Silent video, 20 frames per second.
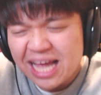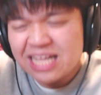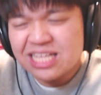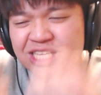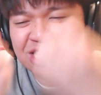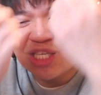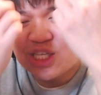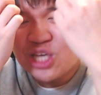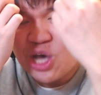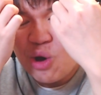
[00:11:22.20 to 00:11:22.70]
and
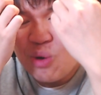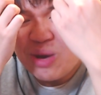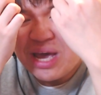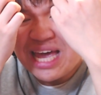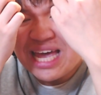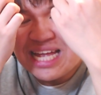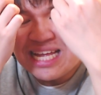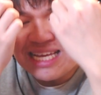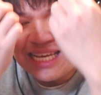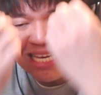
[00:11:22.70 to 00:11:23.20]
so
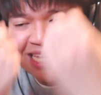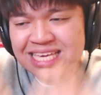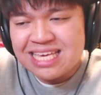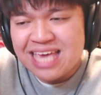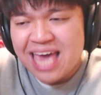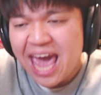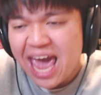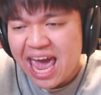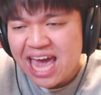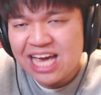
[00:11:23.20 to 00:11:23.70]

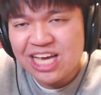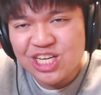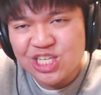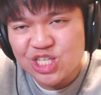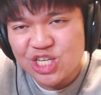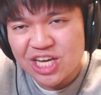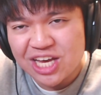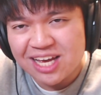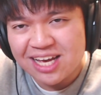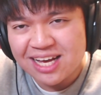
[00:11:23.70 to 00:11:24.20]

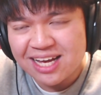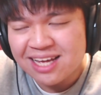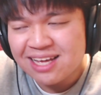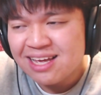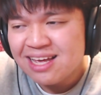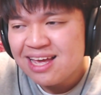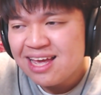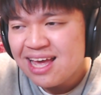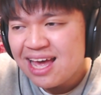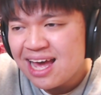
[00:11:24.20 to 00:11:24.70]
engaging.
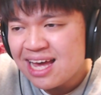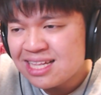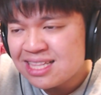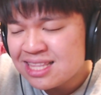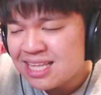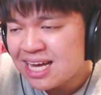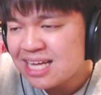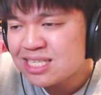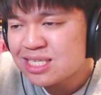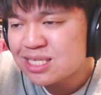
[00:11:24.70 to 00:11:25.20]
And
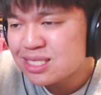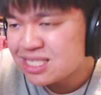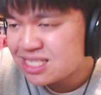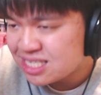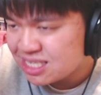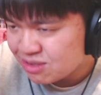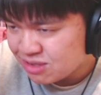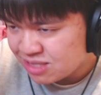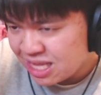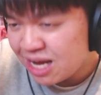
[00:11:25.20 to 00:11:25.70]
that's
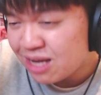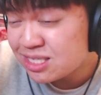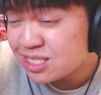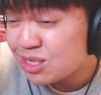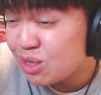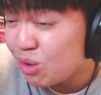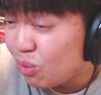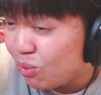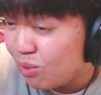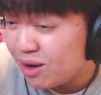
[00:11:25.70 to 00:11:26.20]

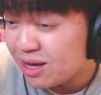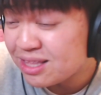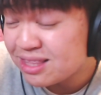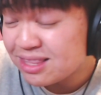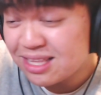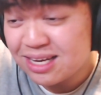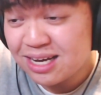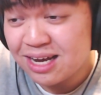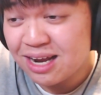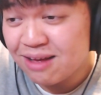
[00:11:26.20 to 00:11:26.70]
the one
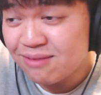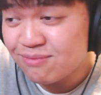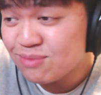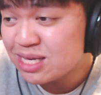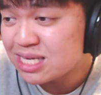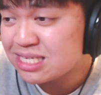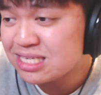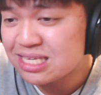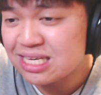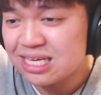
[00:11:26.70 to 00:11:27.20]
thing I'm
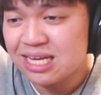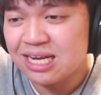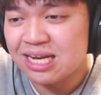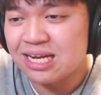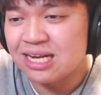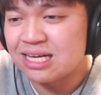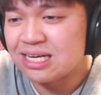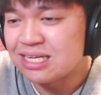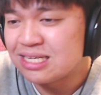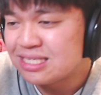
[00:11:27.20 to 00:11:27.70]
missing,
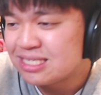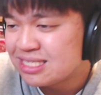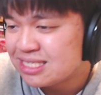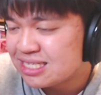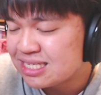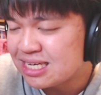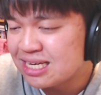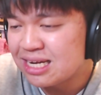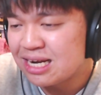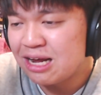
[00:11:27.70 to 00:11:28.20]

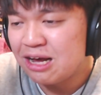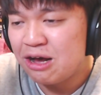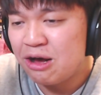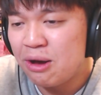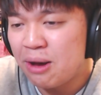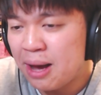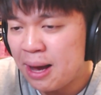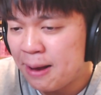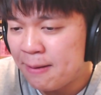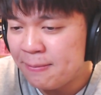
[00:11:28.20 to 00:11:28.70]
you
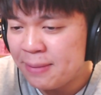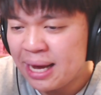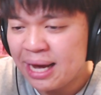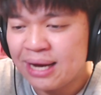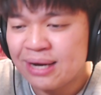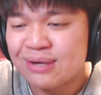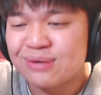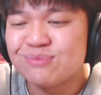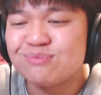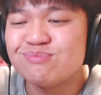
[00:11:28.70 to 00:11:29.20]
know,
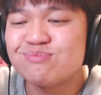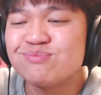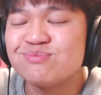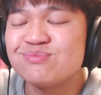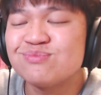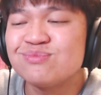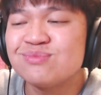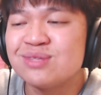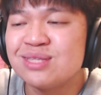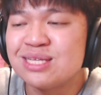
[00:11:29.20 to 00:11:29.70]
about
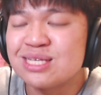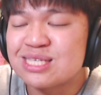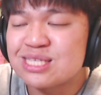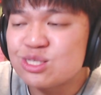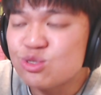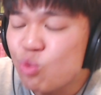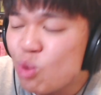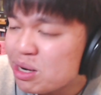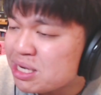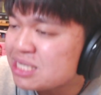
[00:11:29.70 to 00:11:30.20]
this
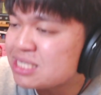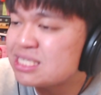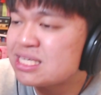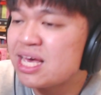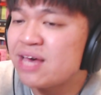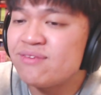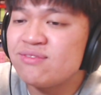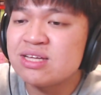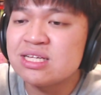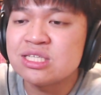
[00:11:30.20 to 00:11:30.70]

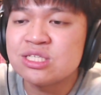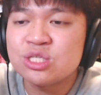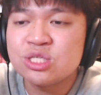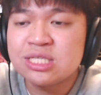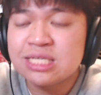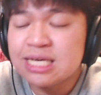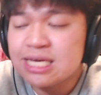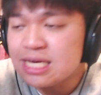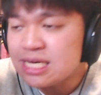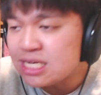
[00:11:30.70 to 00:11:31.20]

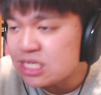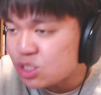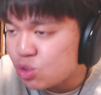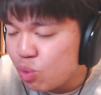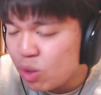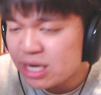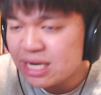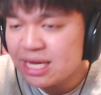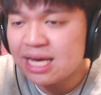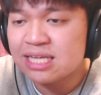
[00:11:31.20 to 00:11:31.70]
2017,
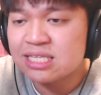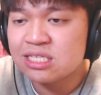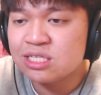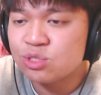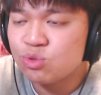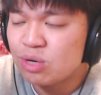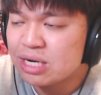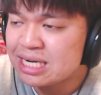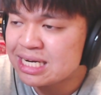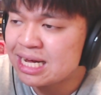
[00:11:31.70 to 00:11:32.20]
2018,
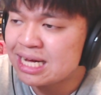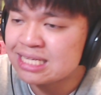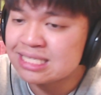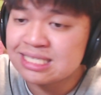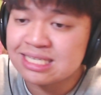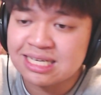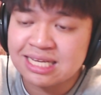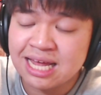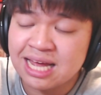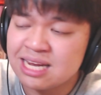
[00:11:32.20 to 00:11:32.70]

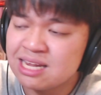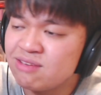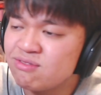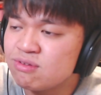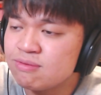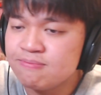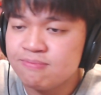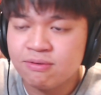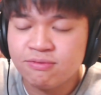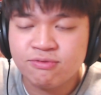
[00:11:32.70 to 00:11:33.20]
2019, and
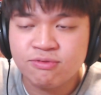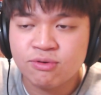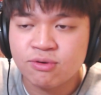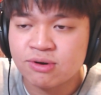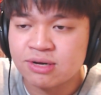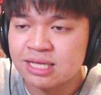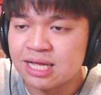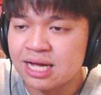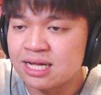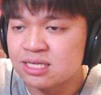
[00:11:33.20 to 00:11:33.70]
even
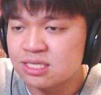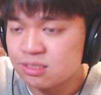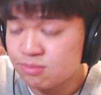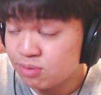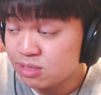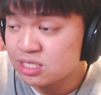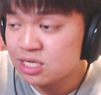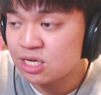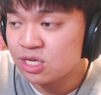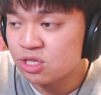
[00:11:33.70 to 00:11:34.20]
before that
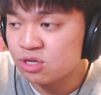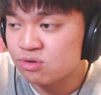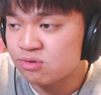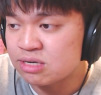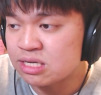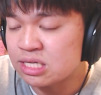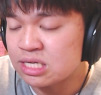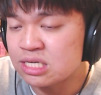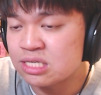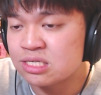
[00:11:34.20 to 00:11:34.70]
particular
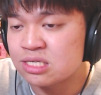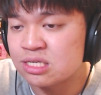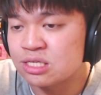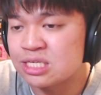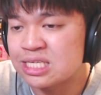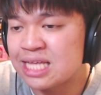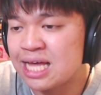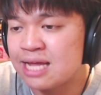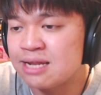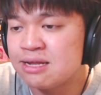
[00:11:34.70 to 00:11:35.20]

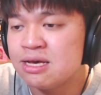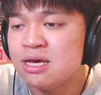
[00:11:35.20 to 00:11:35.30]
releases, that